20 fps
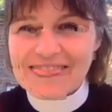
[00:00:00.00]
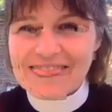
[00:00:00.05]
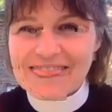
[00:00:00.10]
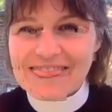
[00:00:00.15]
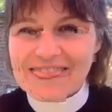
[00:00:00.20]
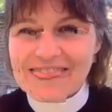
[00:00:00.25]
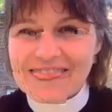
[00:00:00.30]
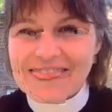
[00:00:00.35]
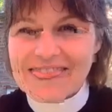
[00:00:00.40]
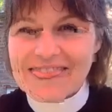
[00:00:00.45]

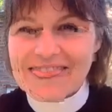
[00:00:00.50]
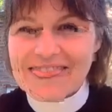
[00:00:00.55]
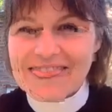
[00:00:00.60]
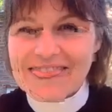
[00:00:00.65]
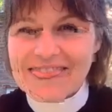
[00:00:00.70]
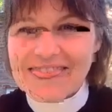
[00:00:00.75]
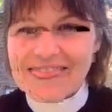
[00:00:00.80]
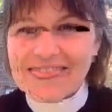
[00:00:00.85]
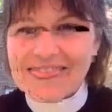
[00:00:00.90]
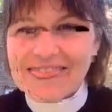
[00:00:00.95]

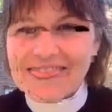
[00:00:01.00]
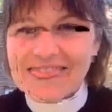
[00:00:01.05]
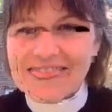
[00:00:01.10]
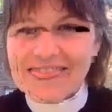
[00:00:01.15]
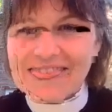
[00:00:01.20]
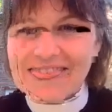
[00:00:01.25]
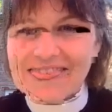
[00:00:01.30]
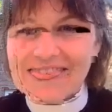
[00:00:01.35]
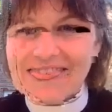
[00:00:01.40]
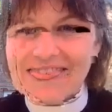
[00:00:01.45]

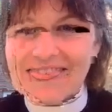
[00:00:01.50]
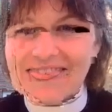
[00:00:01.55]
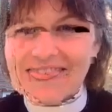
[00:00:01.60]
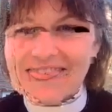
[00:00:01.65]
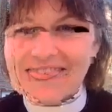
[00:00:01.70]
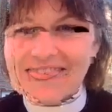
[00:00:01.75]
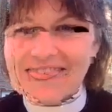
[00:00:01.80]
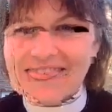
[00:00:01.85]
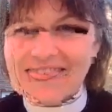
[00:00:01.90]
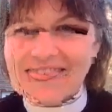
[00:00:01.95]

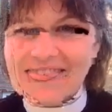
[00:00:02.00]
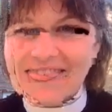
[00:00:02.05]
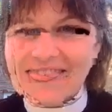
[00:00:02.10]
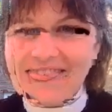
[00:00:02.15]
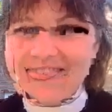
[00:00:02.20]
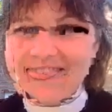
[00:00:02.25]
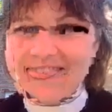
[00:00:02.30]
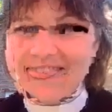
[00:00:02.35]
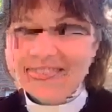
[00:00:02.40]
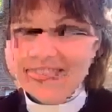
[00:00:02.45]

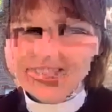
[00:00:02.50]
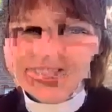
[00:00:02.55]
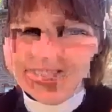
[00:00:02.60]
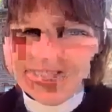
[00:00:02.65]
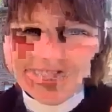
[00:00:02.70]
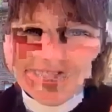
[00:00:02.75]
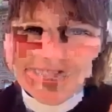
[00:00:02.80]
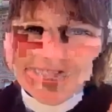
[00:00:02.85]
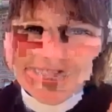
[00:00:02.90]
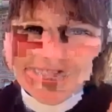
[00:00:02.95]

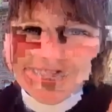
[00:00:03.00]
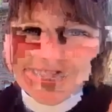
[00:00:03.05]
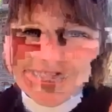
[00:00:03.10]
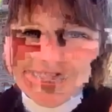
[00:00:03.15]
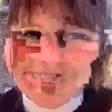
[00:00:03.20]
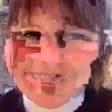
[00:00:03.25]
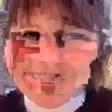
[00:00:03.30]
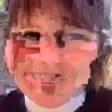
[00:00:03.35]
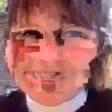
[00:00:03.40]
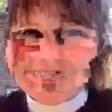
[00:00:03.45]

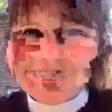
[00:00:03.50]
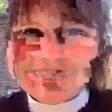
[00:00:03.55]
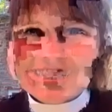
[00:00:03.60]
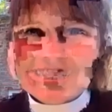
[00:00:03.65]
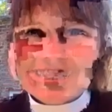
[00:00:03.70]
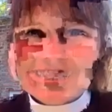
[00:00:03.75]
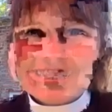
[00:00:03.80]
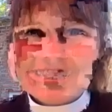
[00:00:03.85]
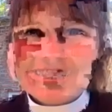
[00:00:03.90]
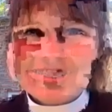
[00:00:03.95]

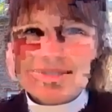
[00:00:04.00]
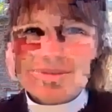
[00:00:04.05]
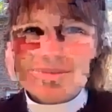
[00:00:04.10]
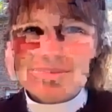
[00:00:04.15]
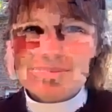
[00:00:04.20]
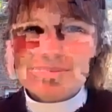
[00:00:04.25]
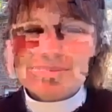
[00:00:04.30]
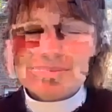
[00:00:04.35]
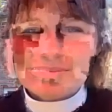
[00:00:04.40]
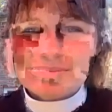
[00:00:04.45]

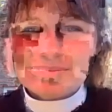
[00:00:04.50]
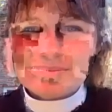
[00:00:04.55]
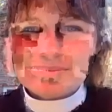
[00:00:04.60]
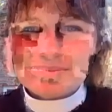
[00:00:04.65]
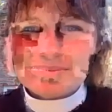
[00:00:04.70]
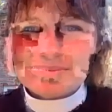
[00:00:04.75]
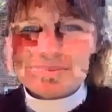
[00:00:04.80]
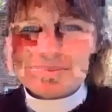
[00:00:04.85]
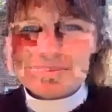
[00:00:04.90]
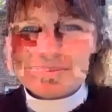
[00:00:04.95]

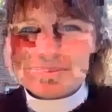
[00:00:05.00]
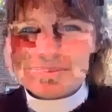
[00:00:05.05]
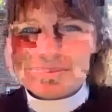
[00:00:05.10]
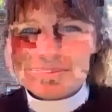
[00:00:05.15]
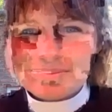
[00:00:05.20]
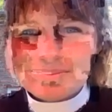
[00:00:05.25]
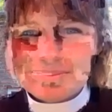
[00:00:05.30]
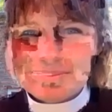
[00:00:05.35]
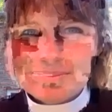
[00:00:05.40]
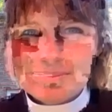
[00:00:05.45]

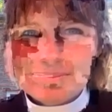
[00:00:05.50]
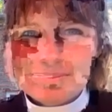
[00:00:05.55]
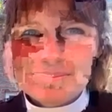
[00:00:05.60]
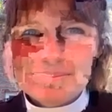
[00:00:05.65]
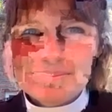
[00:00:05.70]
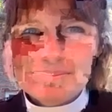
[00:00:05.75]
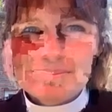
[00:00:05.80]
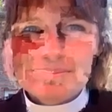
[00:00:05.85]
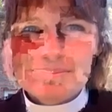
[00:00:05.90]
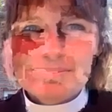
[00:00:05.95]

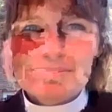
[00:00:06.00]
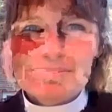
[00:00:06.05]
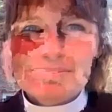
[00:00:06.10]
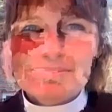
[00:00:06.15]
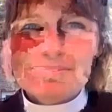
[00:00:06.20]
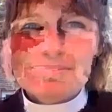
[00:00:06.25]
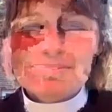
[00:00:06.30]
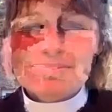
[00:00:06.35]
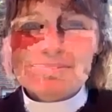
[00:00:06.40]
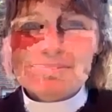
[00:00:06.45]

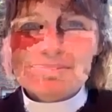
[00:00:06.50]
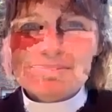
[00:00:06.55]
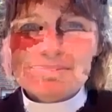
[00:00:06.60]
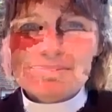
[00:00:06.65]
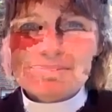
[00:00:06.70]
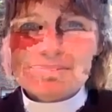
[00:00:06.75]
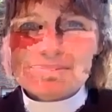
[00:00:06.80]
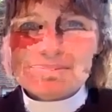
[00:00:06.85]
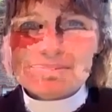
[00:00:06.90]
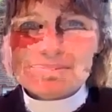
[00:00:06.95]

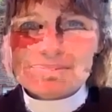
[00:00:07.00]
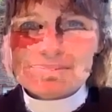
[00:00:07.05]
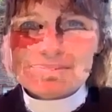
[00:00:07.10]
(silent)